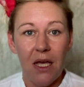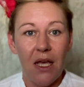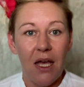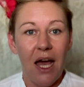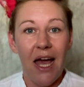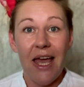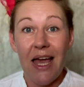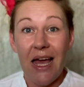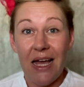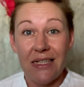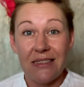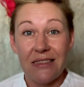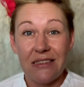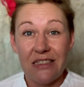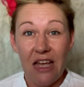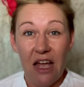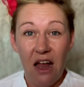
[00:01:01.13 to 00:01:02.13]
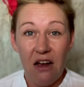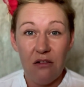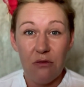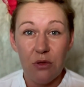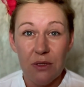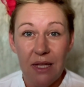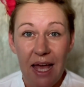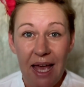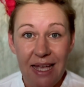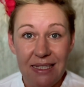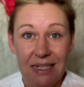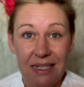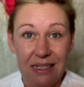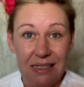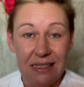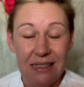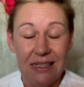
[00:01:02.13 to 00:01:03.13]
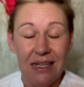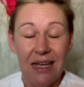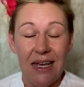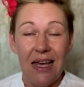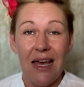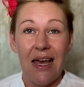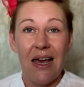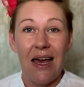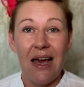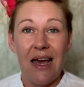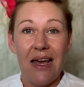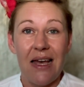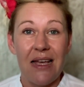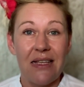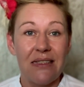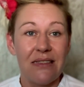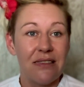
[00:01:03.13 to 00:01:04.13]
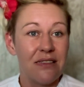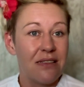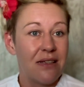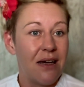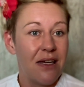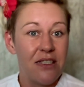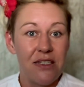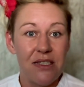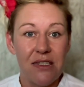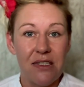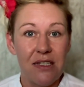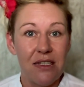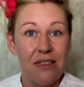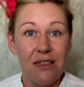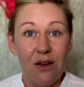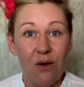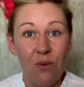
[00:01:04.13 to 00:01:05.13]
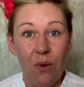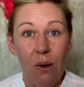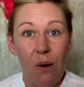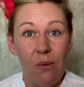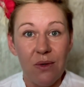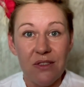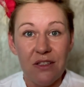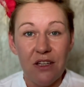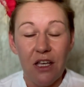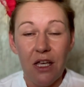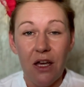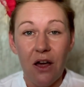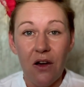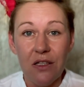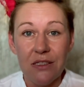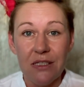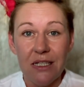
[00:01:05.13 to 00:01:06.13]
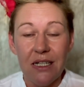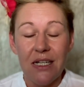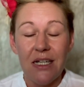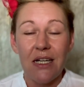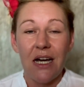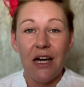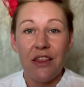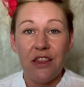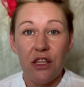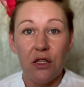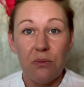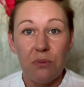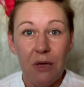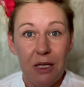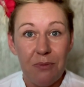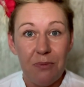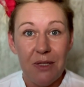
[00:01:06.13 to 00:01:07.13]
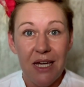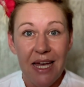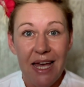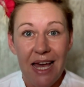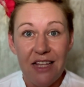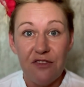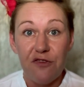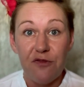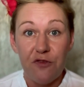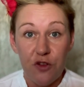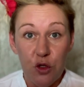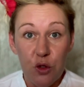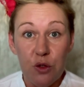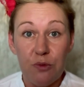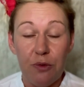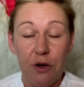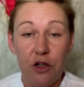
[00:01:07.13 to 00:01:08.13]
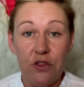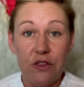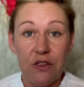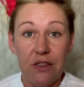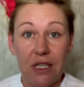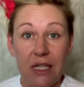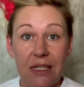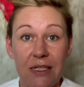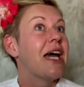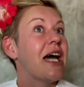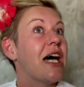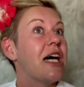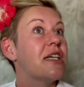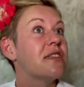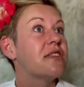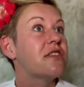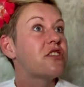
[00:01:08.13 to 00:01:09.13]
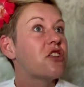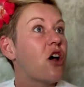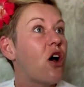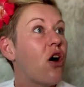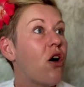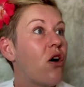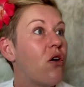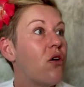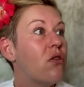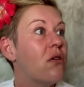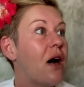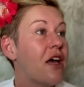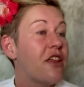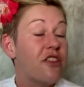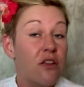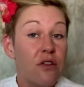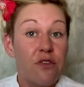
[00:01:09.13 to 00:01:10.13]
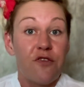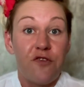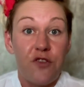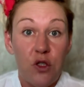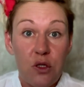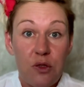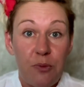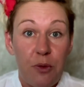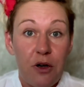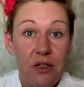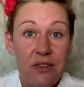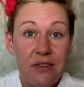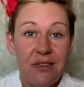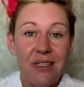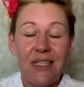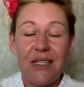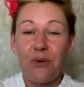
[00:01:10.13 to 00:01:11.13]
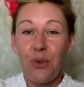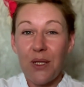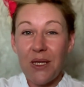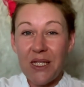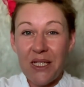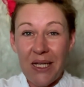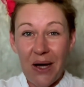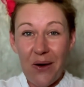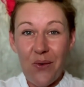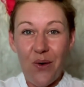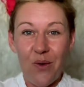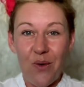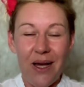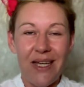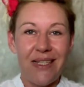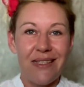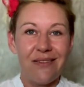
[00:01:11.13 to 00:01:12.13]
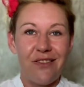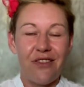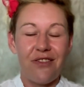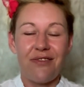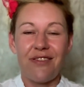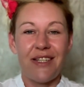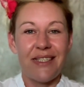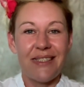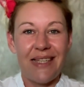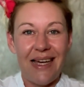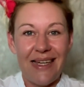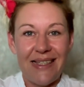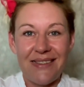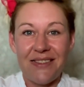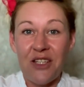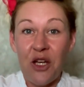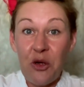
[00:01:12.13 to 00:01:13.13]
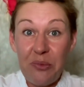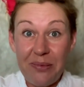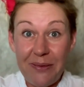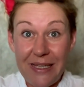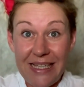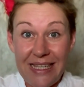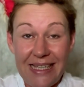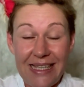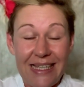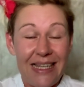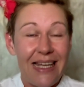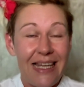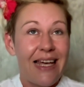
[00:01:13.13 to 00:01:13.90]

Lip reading: I had terrible headache, and I just didn't know what was going on. I thought maybe I had food poisoning. So I thought food poisoning will go away in 3 days, no biggie.